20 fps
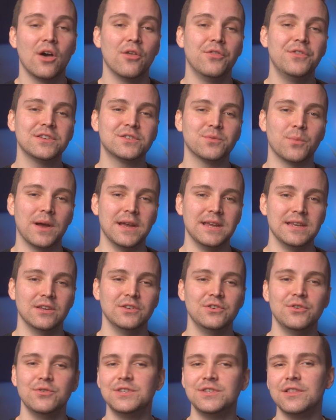This way,
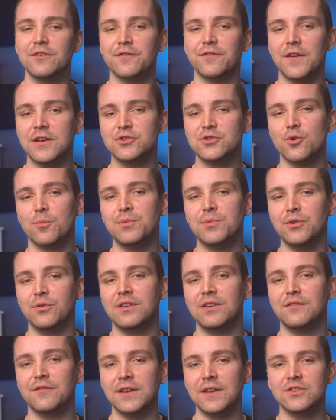using the facial
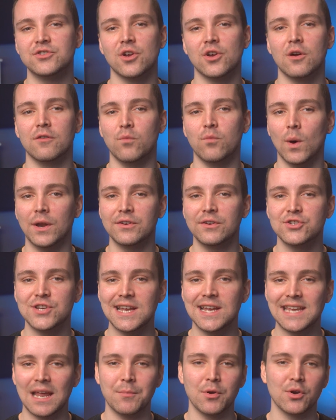beauty feature of
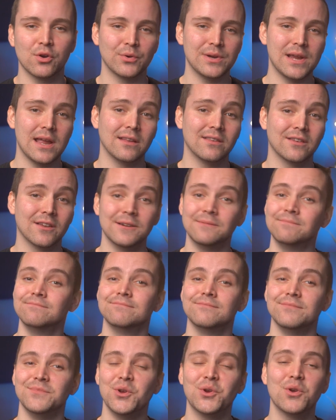Wondershare DemoCreator,
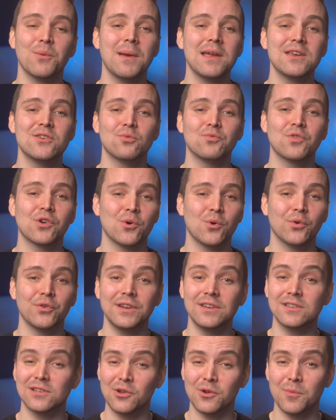you can make your
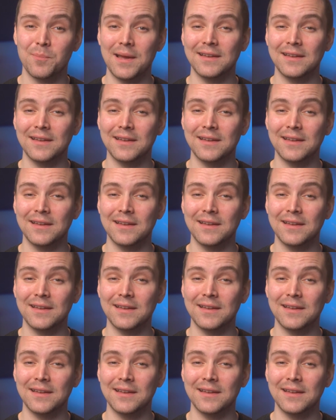recordings look